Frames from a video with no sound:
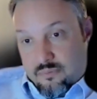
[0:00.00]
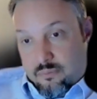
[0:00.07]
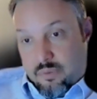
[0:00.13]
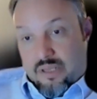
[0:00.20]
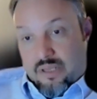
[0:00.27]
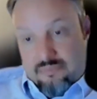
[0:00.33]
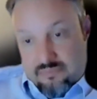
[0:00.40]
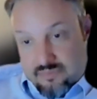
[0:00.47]

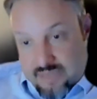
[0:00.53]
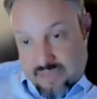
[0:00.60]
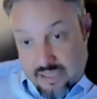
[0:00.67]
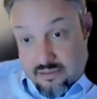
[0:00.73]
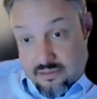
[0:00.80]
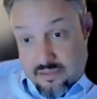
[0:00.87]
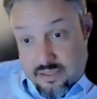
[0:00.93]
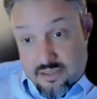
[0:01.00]
but
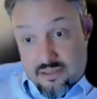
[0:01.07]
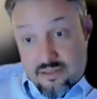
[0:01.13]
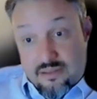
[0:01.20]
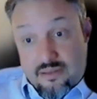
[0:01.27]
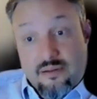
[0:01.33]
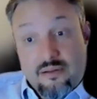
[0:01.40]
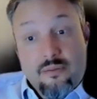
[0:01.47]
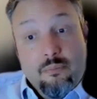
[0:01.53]
didn't,
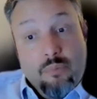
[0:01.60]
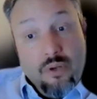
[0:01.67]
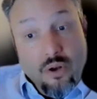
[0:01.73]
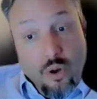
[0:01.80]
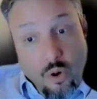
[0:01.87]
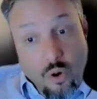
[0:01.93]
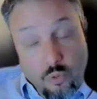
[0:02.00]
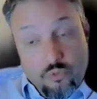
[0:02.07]

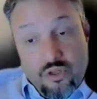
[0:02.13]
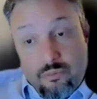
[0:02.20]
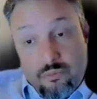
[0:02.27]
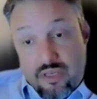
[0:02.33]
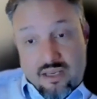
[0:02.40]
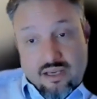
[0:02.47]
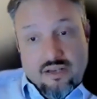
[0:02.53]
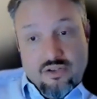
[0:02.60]
but only
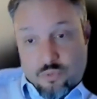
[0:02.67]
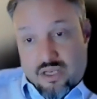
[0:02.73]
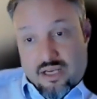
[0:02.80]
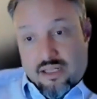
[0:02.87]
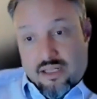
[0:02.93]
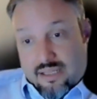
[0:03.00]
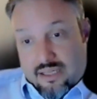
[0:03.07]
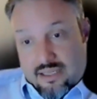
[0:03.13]
because we
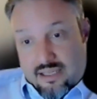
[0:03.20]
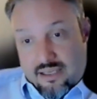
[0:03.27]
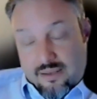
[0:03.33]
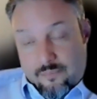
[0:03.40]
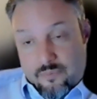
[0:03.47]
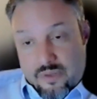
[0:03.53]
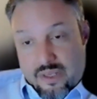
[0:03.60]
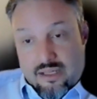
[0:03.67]
got lucky.
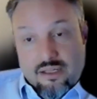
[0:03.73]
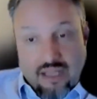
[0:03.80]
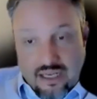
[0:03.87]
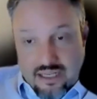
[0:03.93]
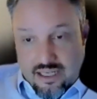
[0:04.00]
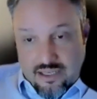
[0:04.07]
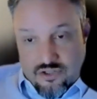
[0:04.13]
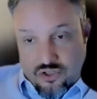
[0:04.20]
And
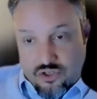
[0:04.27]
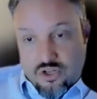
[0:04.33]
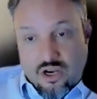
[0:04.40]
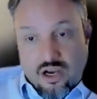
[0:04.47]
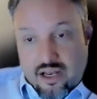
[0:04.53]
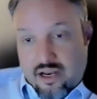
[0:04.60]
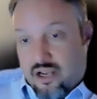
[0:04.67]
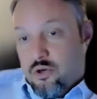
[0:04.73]
luck is
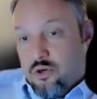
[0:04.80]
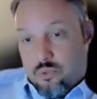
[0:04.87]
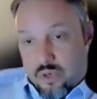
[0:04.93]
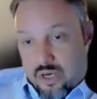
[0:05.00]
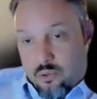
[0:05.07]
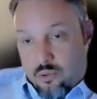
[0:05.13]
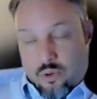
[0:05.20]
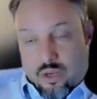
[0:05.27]
not a
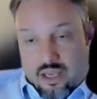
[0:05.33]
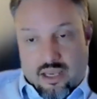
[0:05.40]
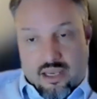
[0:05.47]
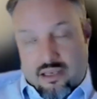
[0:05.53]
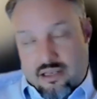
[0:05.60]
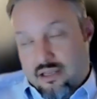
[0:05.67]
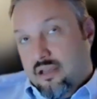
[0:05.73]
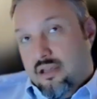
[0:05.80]
great
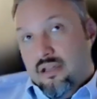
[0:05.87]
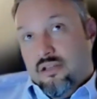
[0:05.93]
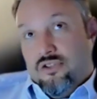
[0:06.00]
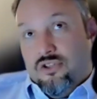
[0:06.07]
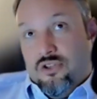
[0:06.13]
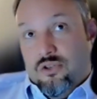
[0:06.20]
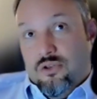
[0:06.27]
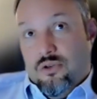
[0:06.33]
way
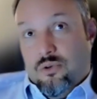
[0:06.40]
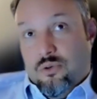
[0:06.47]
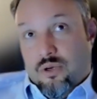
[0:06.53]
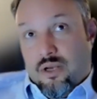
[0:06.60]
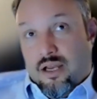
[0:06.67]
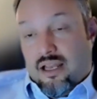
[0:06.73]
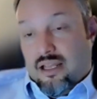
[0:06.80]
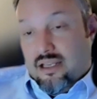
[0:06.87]
to
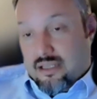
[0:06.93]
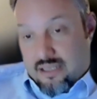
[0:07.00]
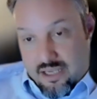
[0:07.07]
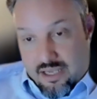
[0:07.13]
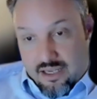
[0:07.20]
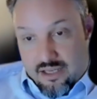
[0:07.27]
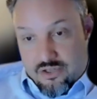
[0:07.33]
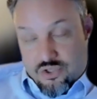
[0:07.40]

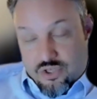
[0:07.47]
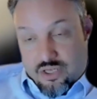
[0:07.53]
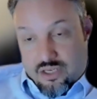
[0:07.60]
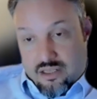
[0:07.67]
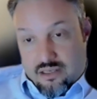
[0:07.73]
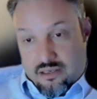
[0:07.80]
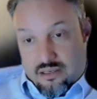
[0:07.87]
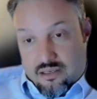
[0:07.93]
engage
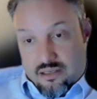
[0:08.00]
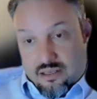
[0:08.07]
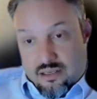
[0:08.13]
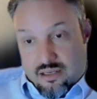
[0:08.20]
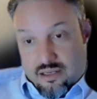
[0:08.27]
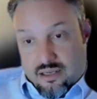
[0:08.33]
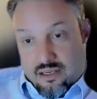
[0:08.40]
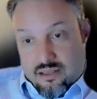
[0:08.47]
in
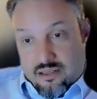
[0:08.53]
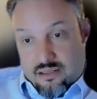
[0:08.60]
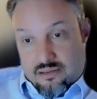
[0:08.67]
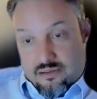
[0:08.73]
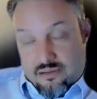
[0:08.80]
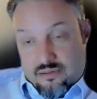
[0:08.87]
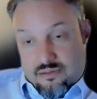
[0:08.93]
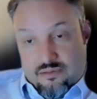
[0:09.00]

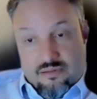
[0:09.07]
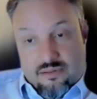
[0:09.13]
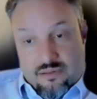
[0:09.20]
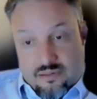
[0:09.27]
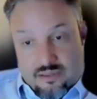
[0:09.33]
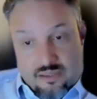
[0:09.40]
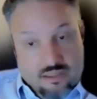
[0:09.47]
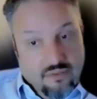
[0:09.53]

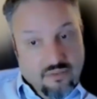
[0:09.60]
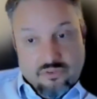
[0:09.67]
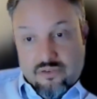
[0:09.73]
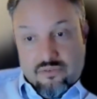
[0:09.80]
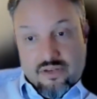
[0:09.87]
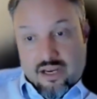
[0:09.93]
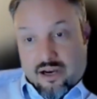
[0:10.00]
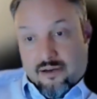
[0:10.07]
delivery
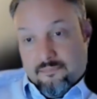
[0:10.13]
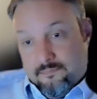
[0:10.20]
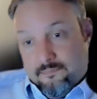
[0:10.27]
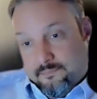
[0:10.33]
of care.